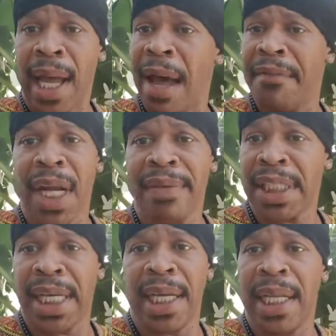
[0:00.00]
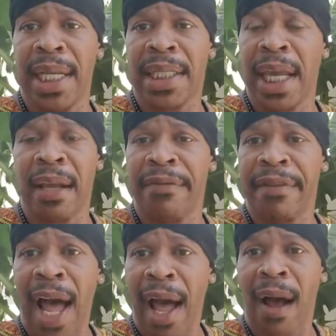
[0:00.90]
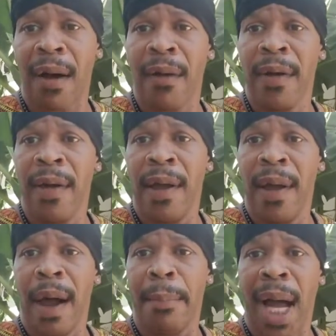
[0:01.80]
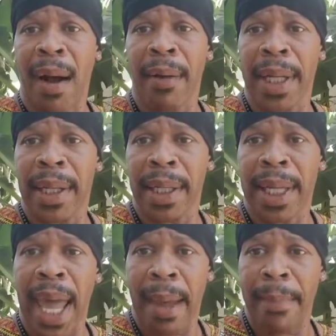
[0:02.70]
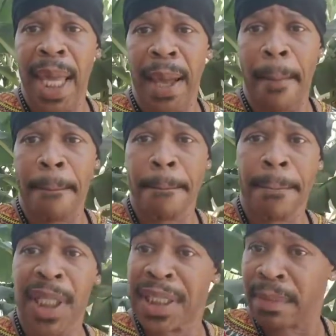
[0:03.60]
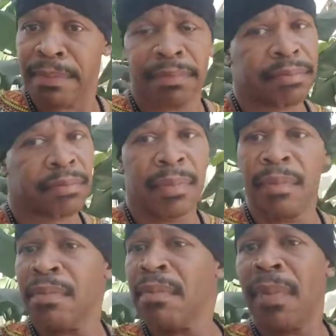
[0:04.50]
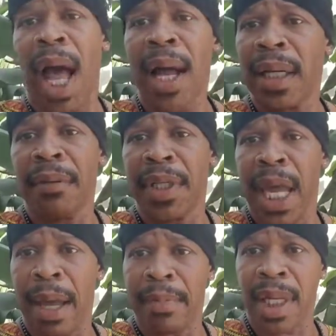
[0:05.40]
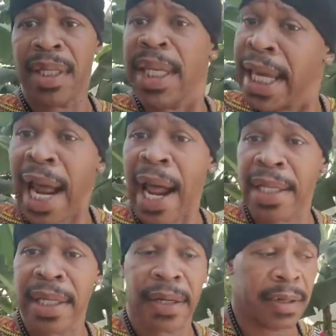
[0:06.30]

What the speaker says: I've never said anything foul about Gambia, because I love Gambia. Get out of here.